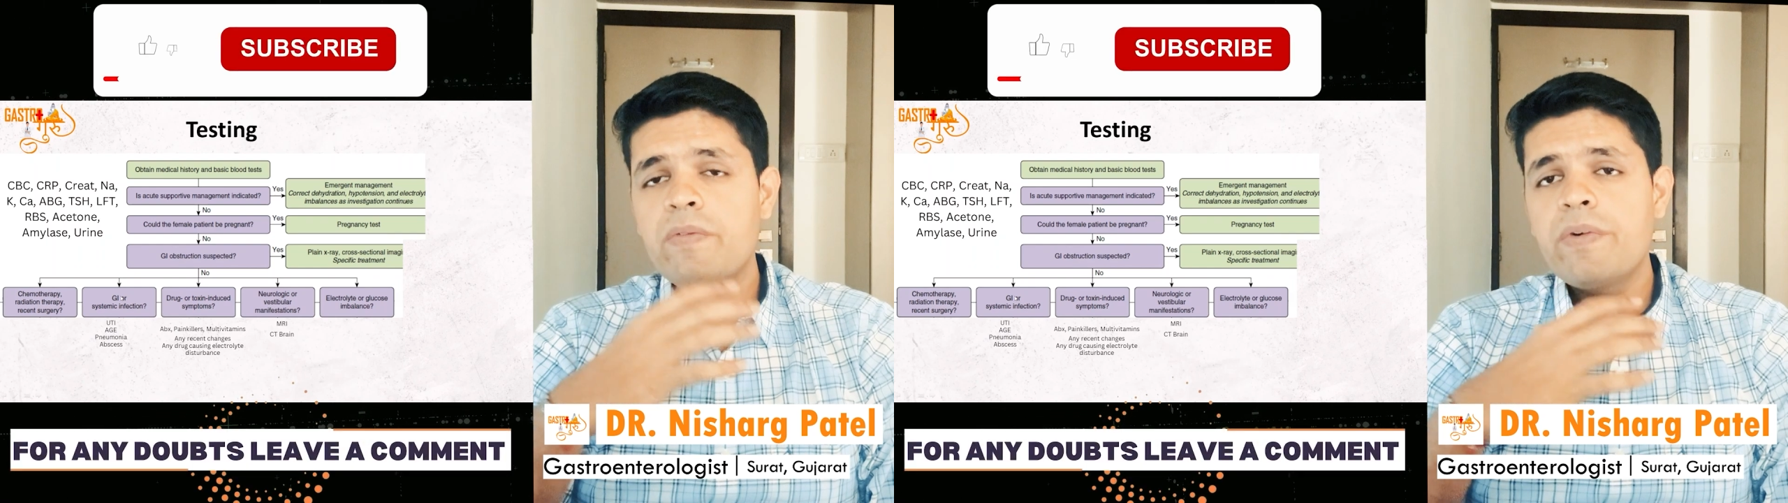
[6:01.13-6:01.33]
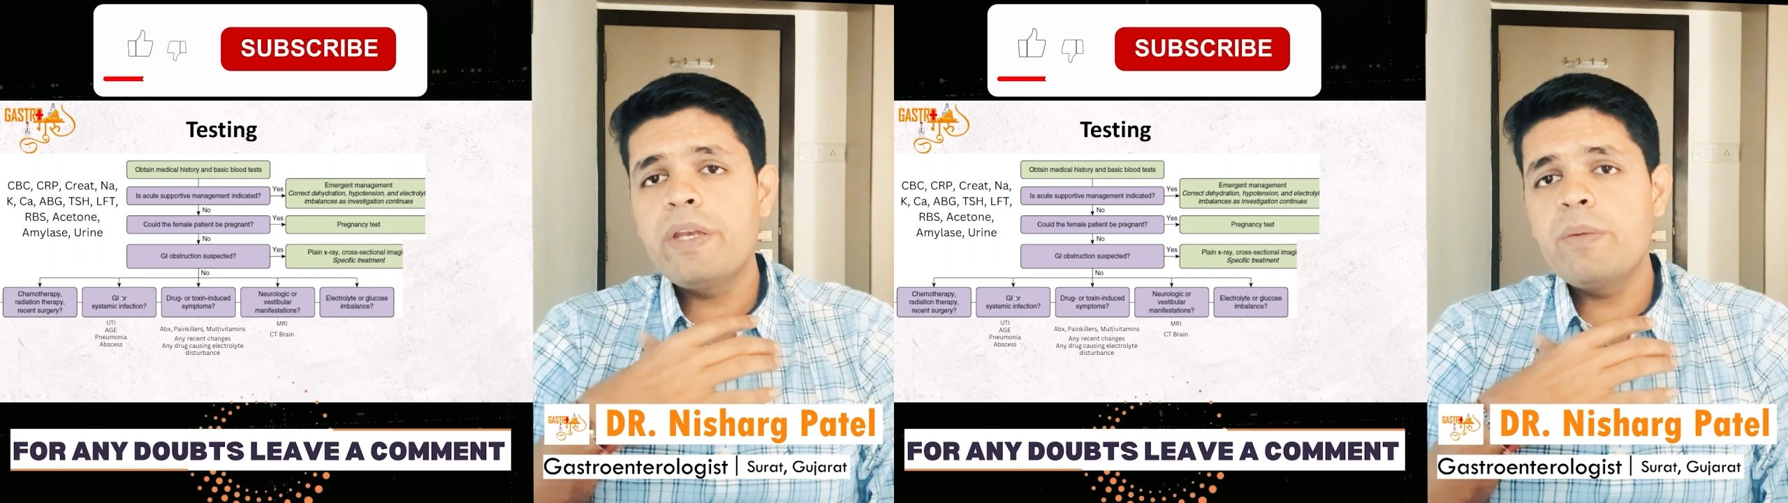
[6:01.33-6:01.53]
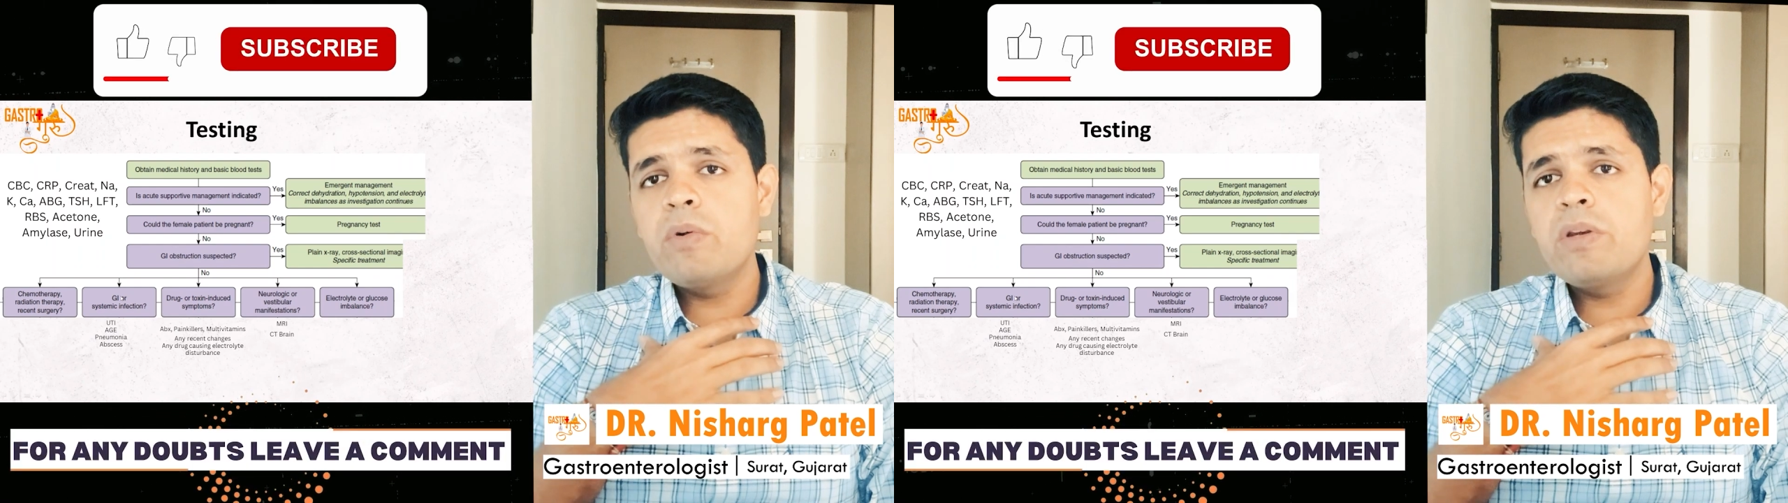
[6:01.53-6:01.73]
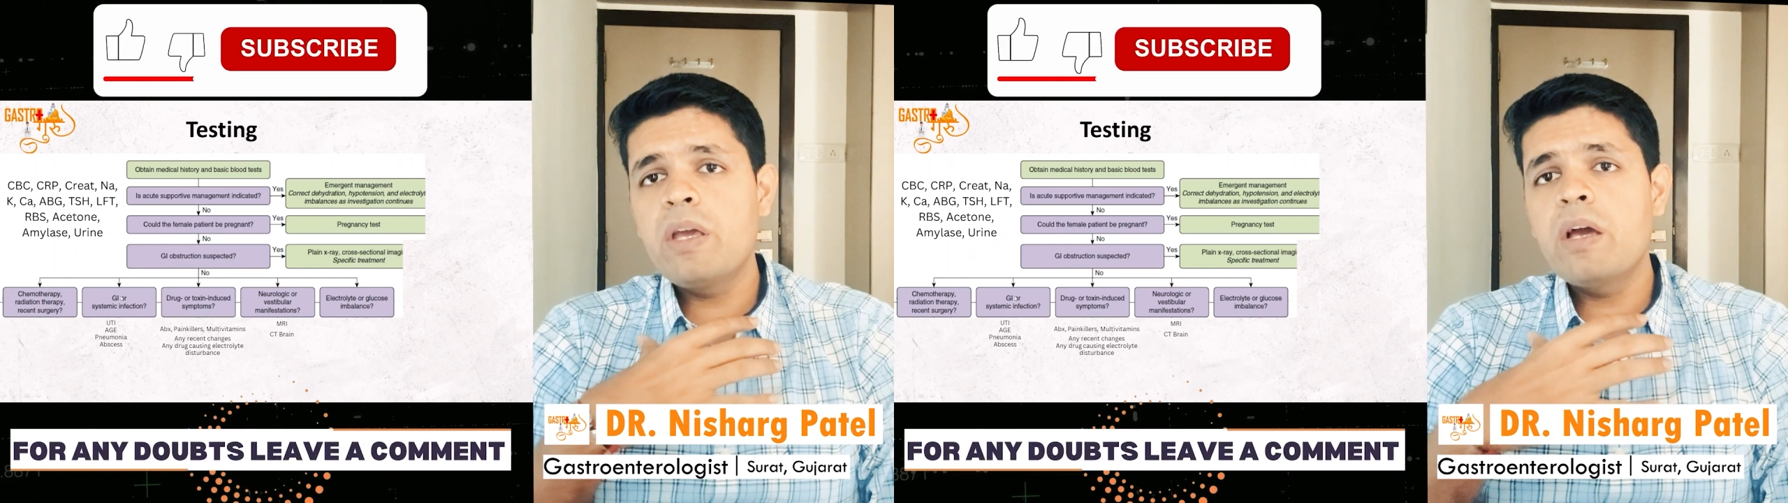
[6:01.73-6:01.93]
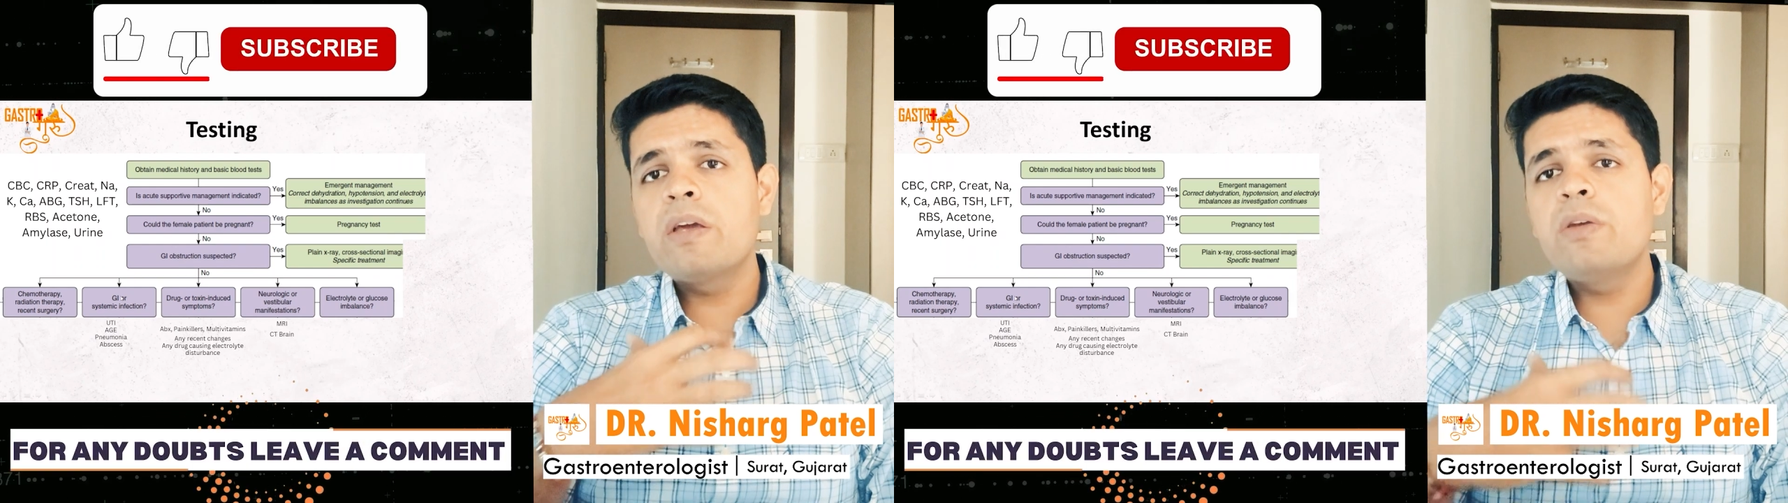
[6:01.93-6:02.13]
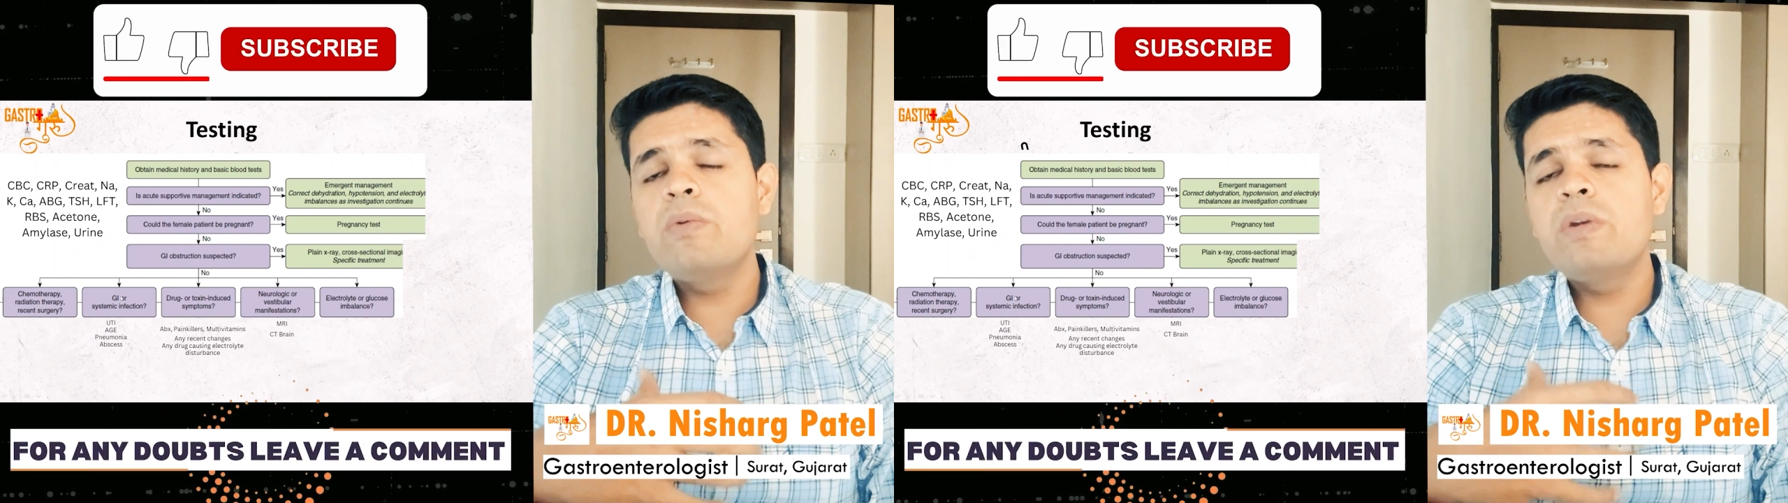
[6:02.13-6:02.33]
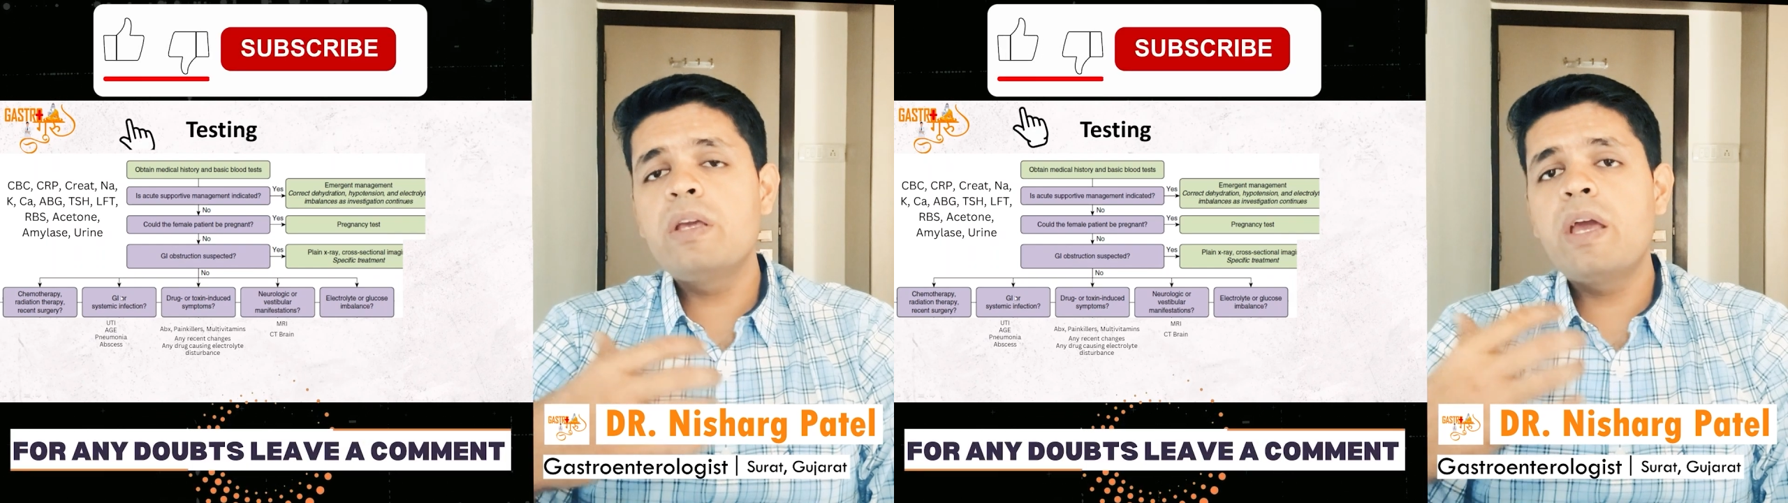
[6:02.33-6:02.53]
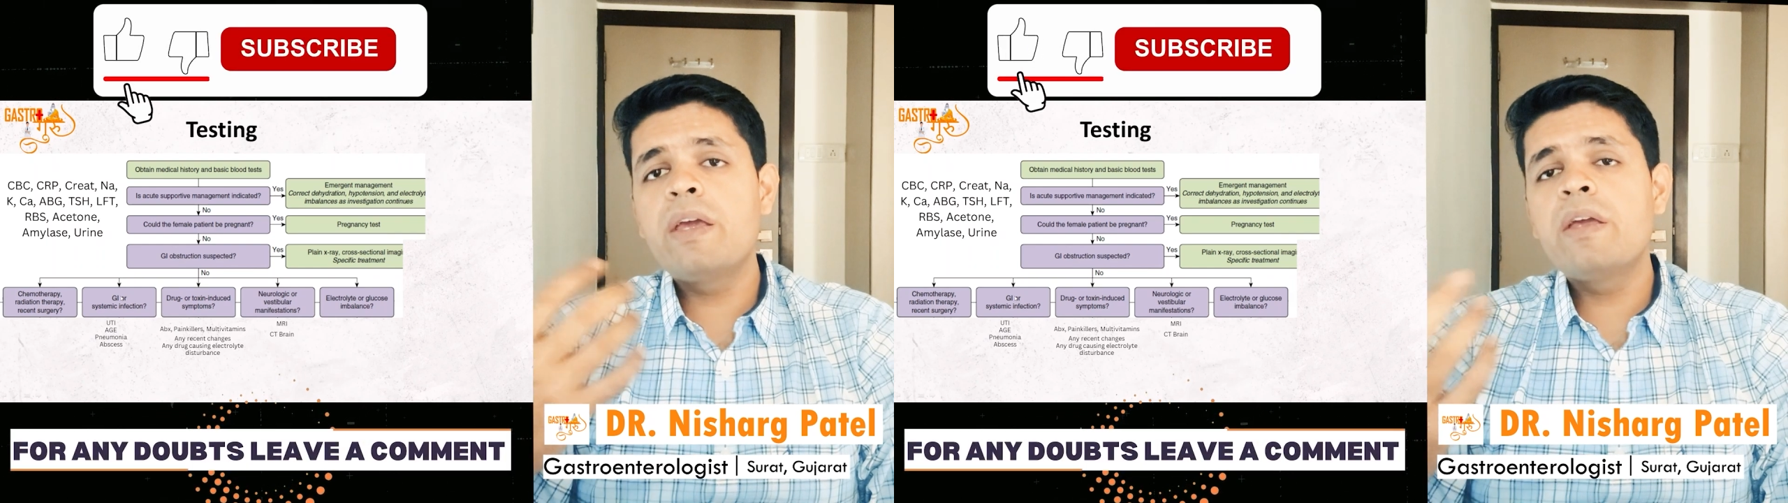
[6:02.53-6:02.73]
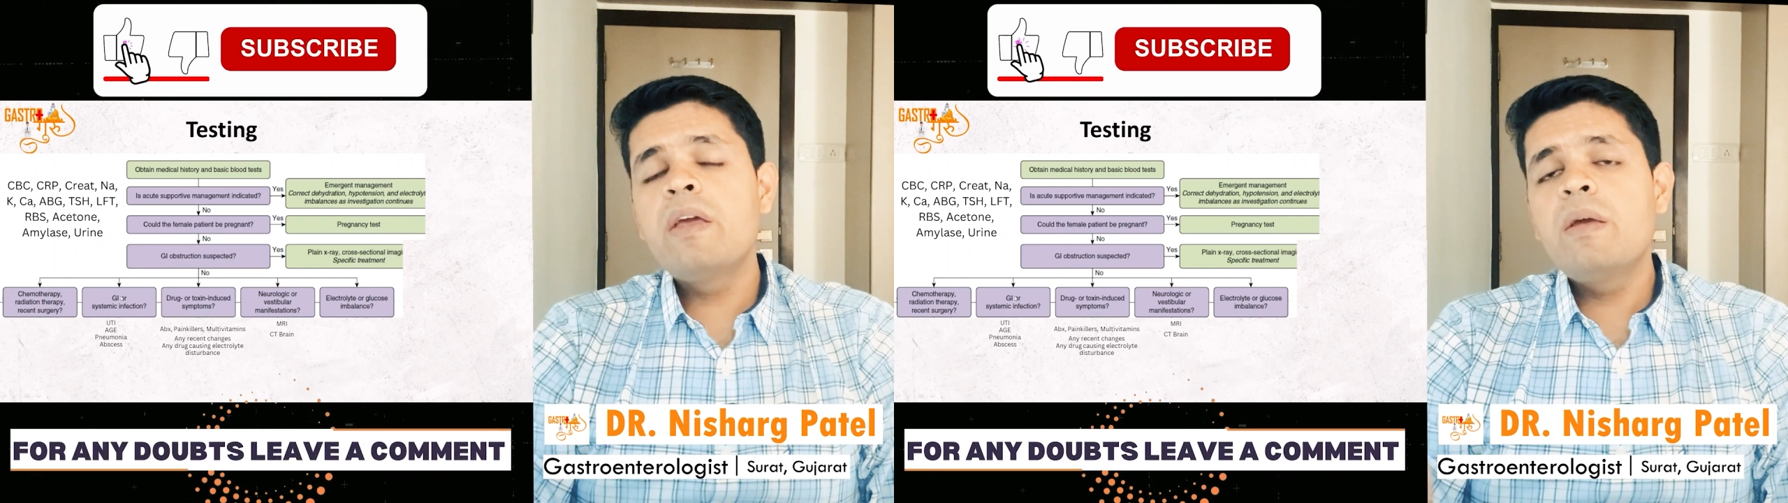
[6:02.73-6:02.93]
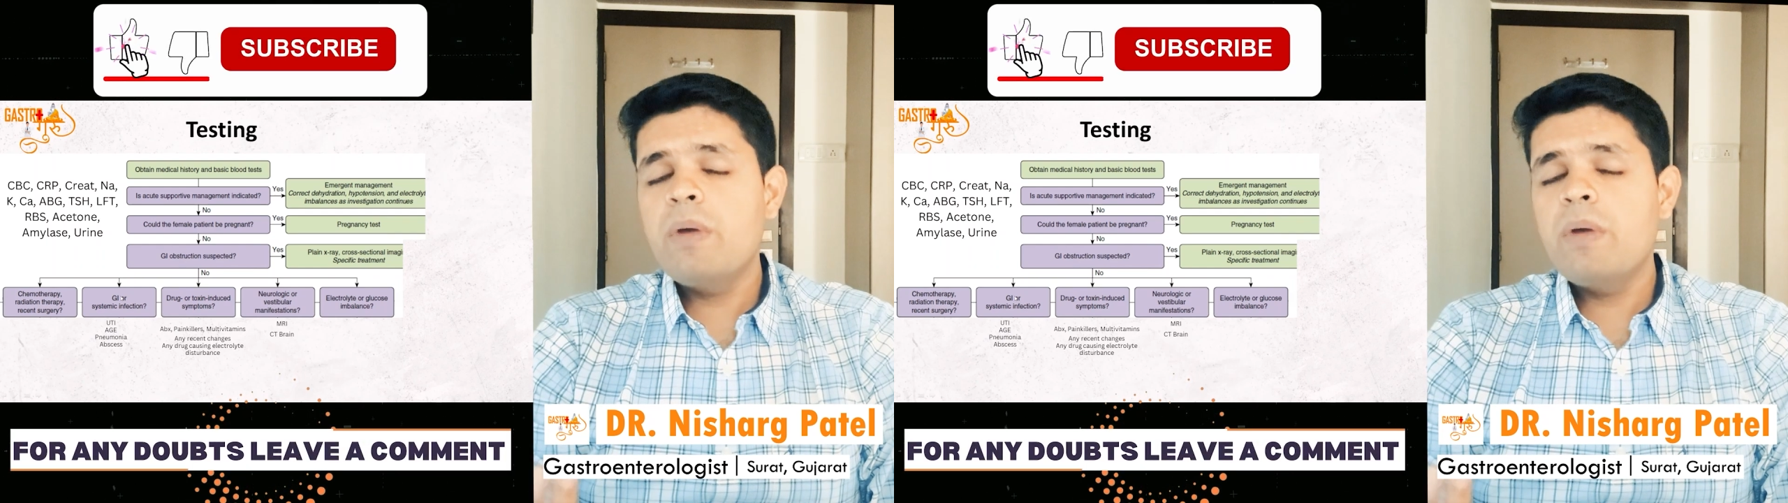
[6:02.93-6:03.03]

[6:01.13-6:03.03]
Even pneumonia, UTI,